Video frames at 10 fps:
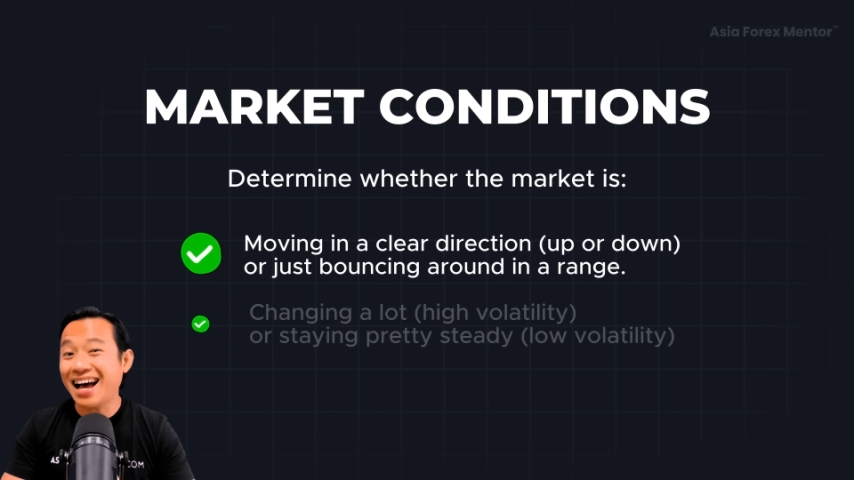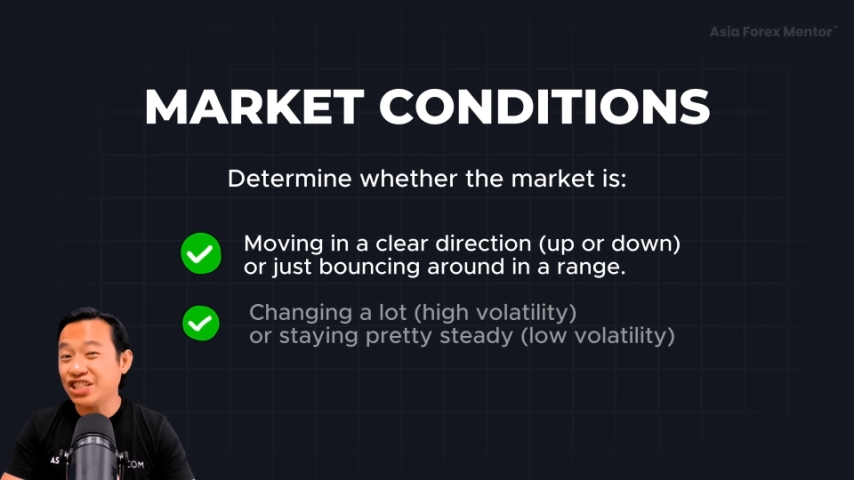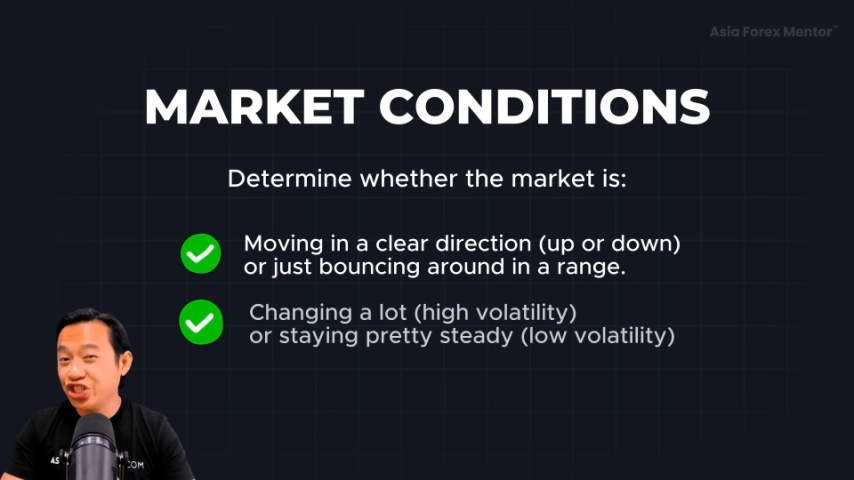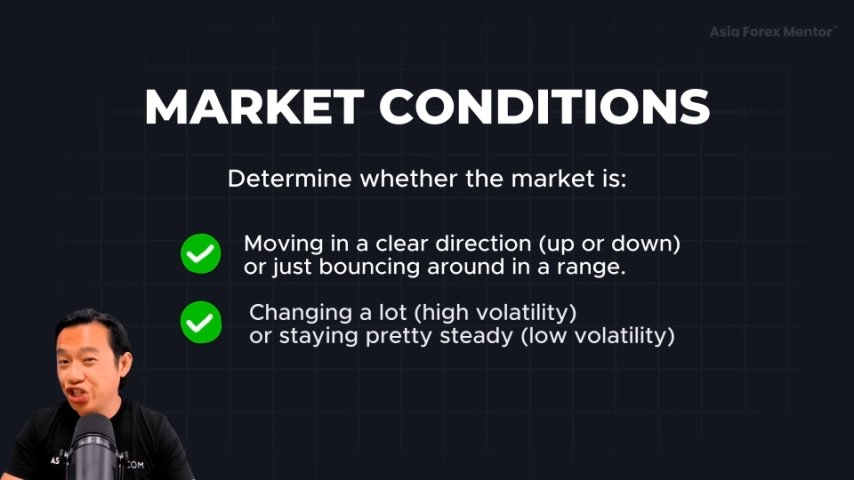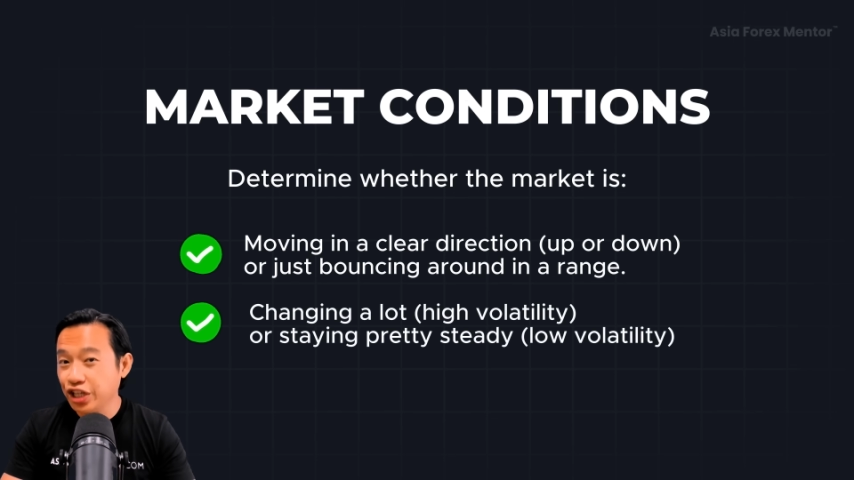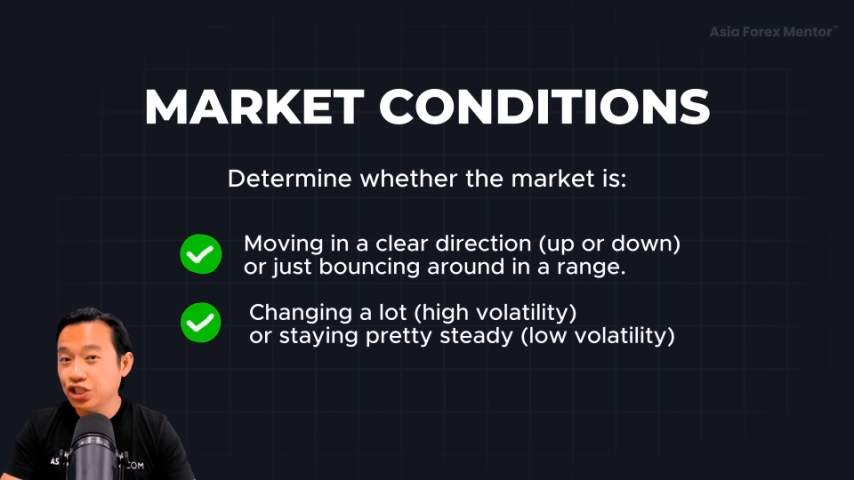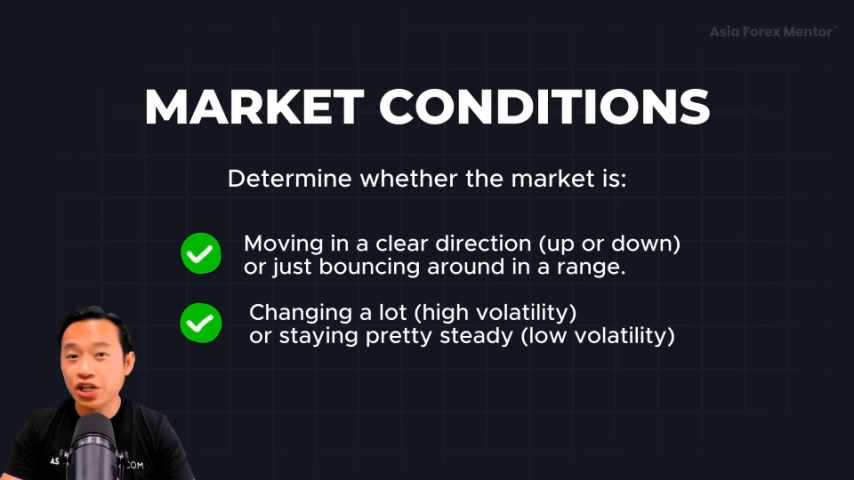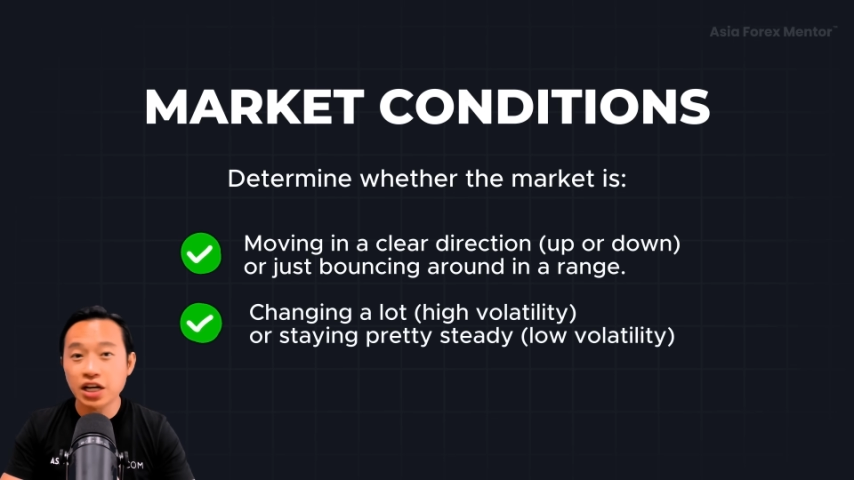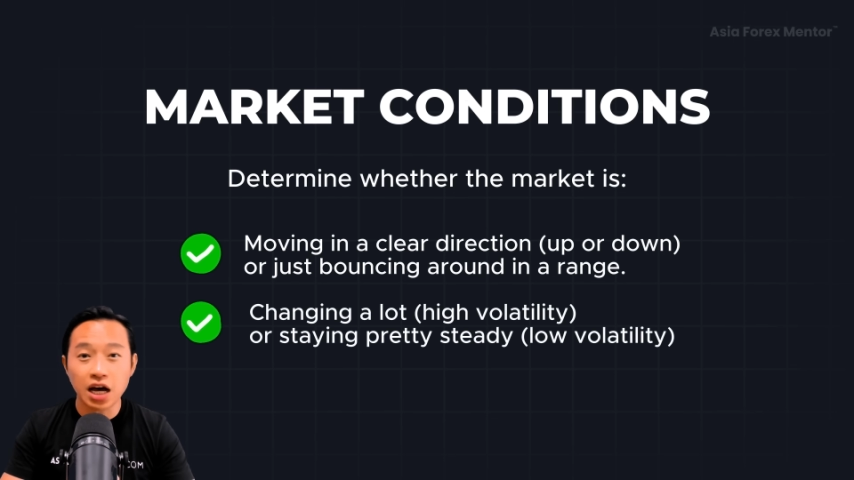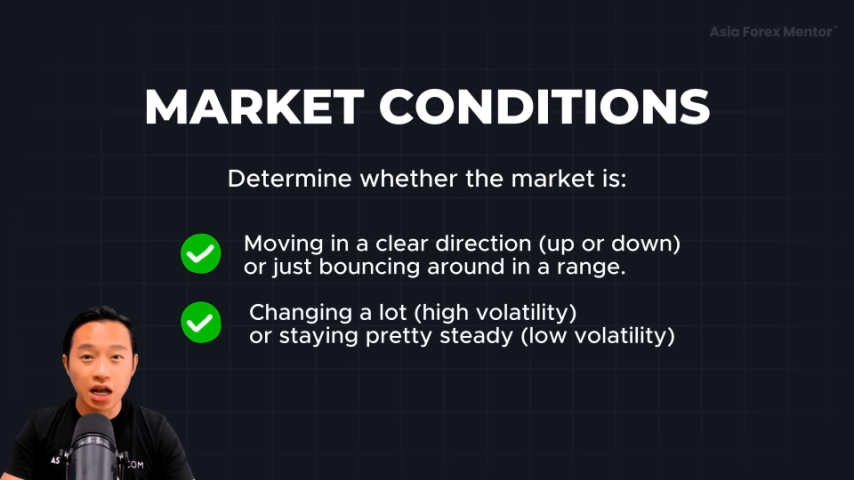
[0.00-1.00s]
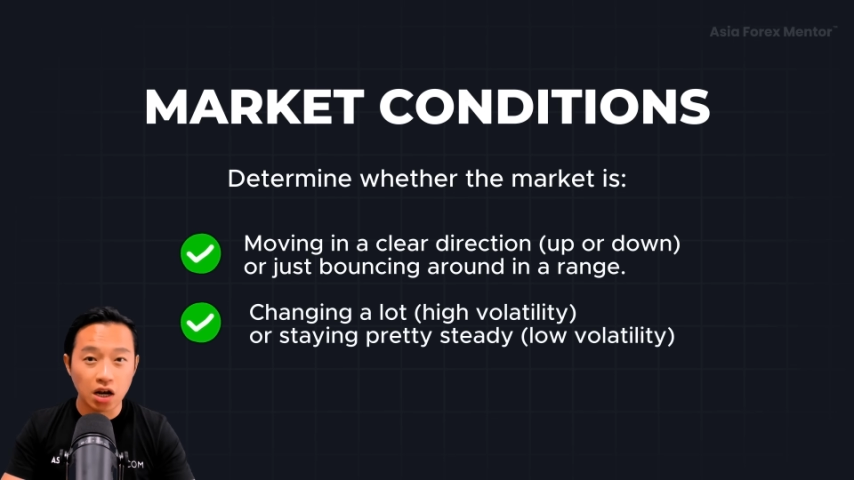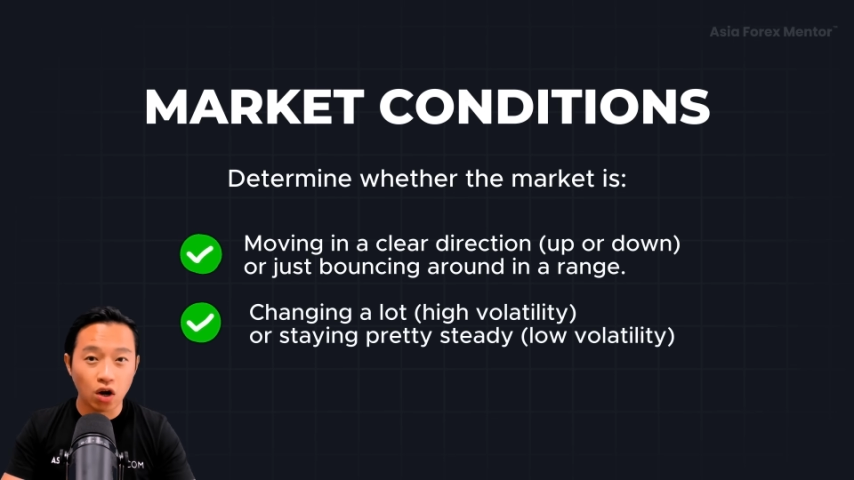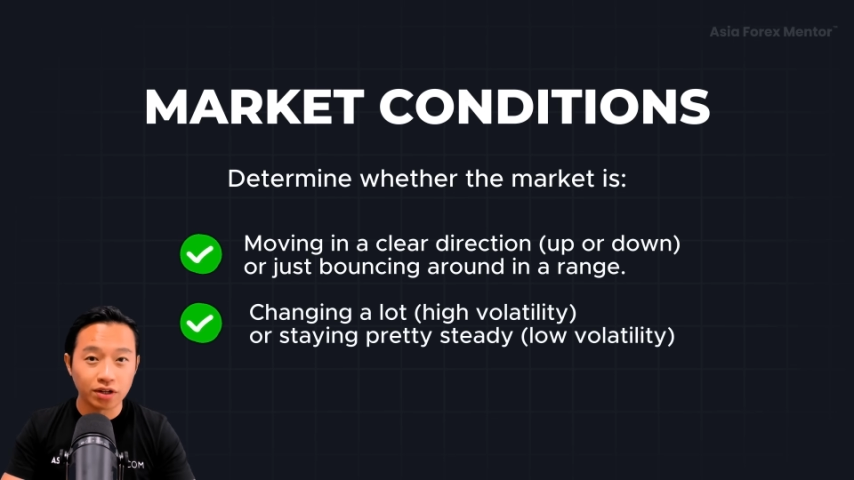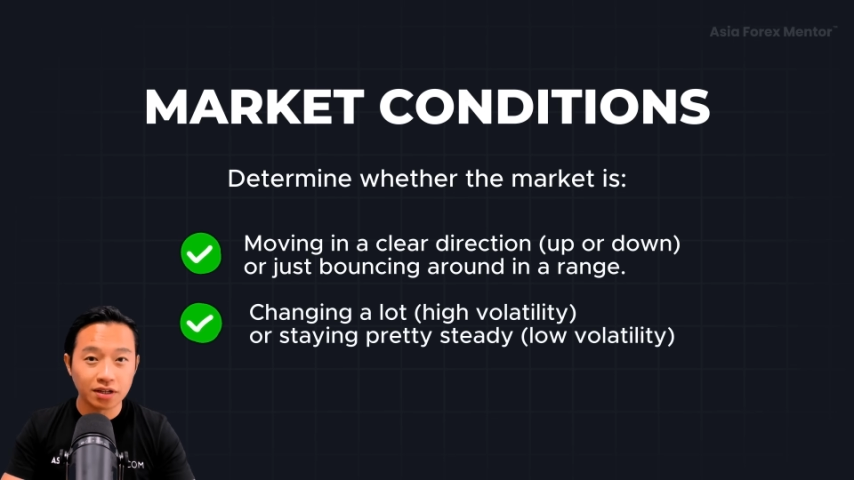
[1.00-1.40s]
changing a lot.